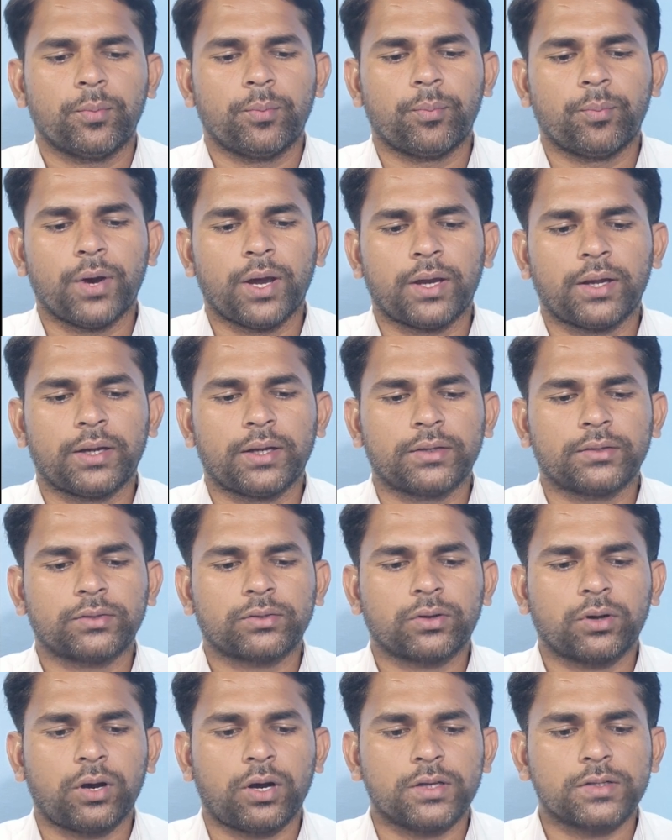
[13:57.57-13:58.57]
minus
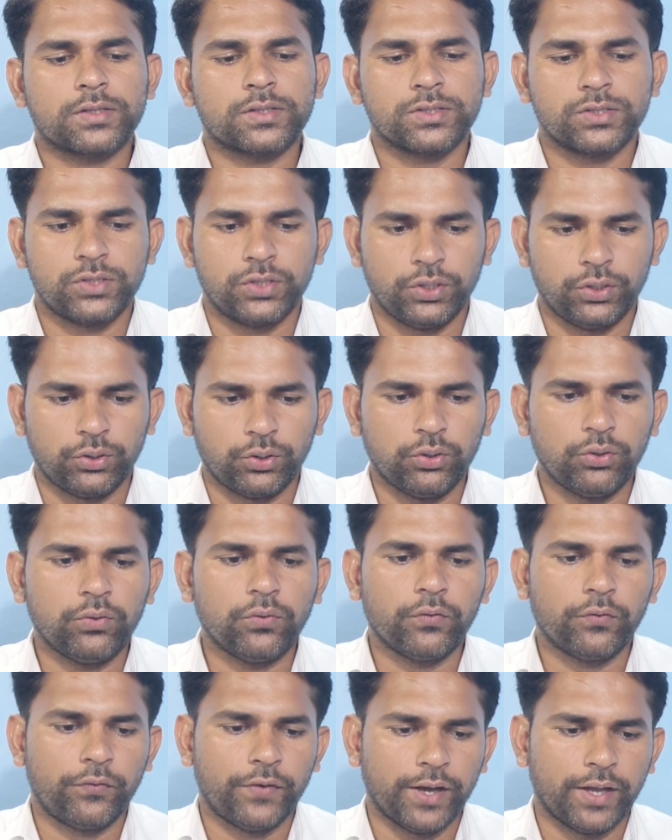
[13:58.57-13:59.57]
cos 0,
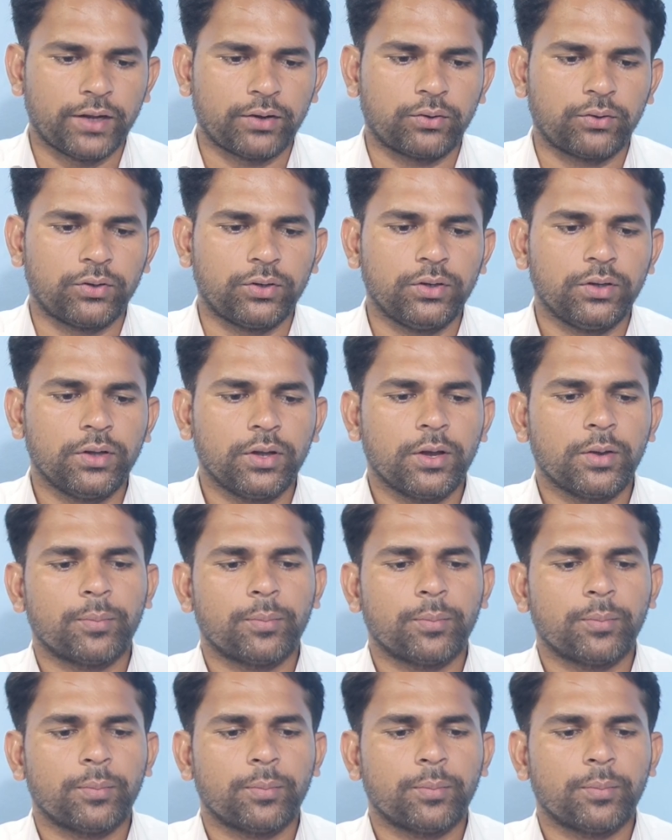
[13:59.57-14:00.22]
very good,